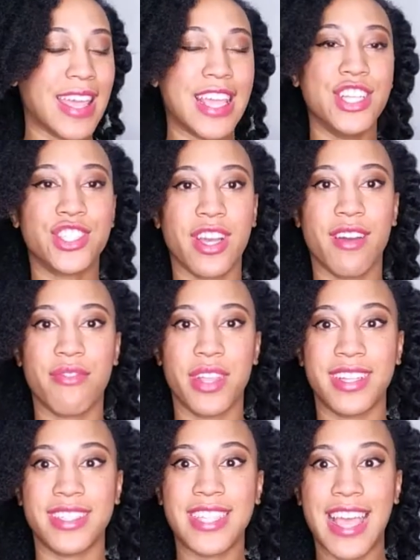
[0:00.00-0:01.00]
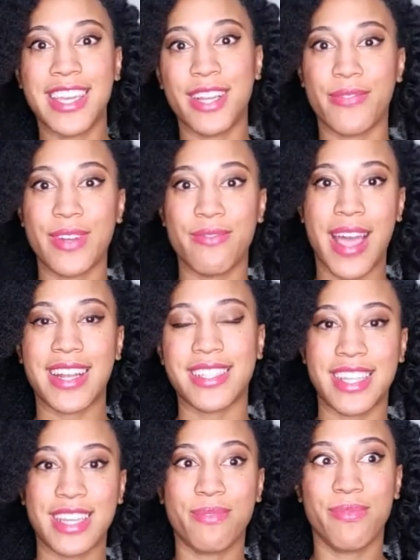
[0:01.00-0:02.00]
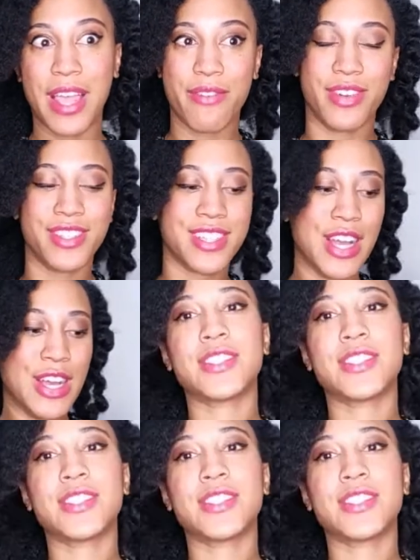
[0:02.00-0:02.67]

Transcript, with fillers: each of the 10 different Vitastik flavors.